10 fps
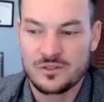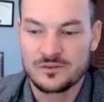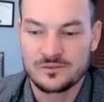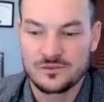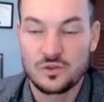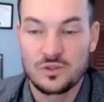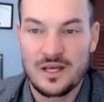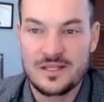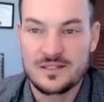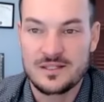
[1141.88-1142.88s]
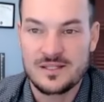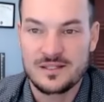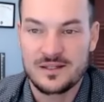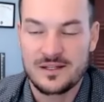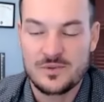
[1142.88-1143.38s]
can utilize things
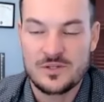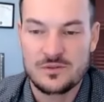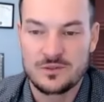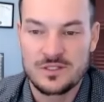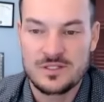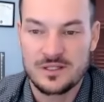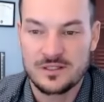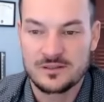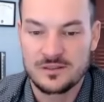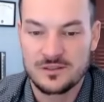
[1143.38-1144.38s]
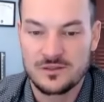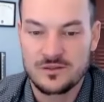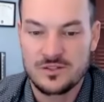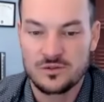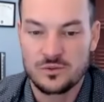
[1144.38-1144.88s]
like that, especially in real estate, you know,
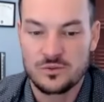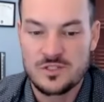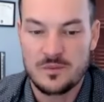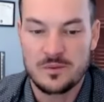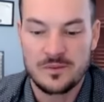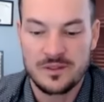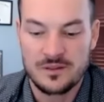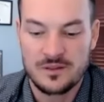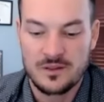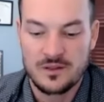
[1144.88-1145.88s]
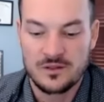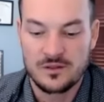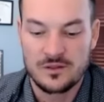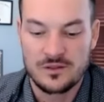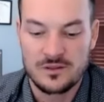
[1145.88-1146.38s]
to supplement
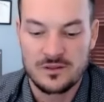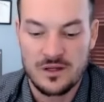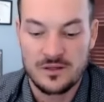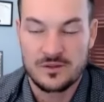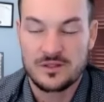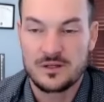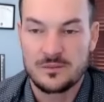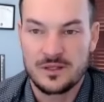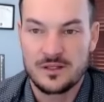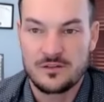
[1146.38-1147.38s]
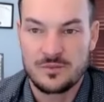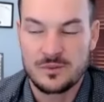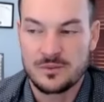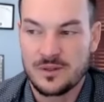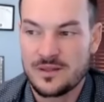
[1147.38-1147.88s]
your other income. Like a lot of
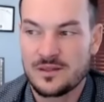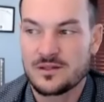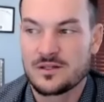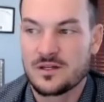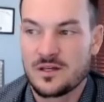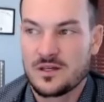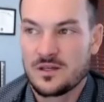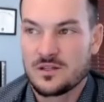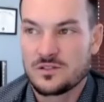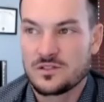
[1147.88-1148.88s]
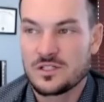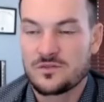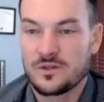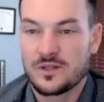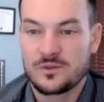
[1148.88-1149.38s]
people, I think, just
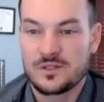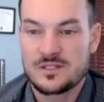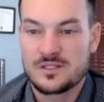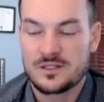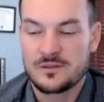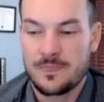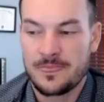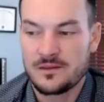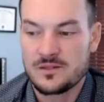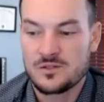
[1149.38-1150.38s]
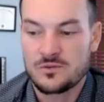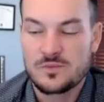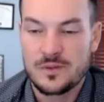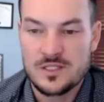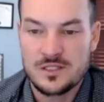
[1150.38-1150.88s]
feel that real estate is too
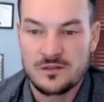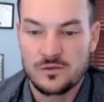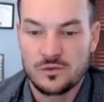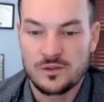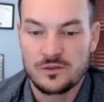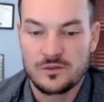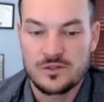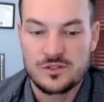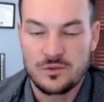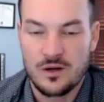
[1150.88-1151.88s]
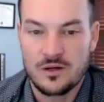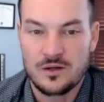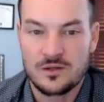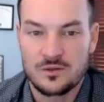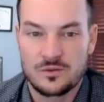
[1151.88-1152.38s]
expensive or or it's too
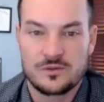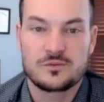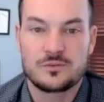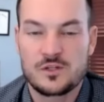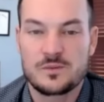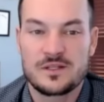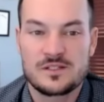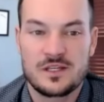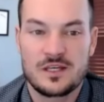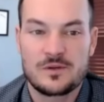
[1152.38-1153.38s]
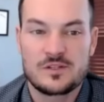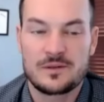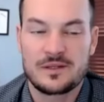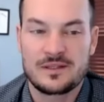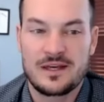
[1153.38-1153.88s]
hard or it's a rich man's game or
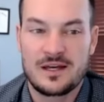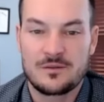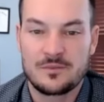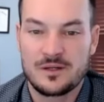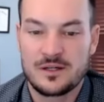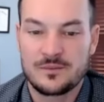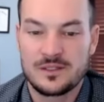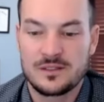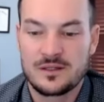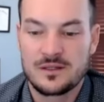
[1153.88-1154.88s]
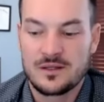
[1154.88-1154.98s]
something like that. But I mean,